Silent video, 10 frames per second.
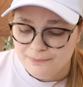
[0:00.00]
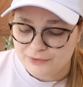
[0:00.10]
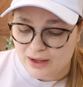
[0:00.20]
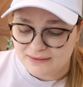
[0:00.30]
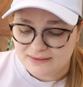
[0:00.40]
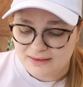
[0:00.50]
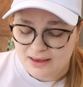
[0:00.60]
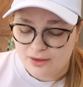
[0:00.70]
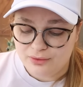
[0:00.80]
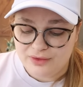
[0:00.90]
So I said
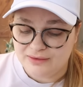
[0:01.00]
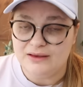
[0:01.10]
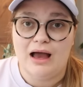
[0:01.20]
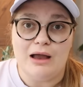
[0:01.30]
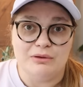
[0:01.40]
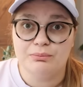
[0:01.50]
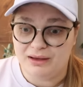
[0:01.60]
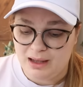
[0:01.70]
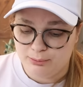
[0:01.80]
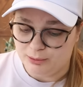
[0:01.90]
that things that I would
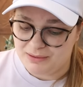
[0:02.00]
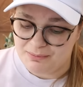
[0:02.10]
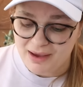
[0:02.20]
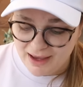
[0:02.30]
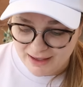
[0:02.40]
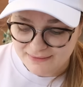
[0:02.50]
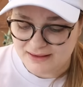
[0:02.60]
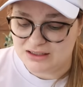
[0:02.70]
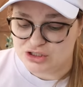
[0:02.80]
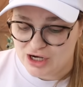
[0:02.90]
pick up would be pants
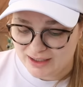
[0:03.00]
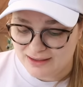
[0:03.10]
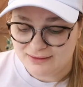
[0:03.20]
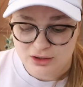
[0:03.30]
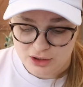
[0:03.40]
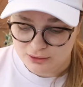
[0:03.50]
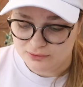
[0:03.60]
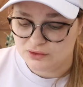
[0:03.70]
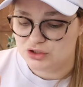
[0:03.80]
and jackets, coats,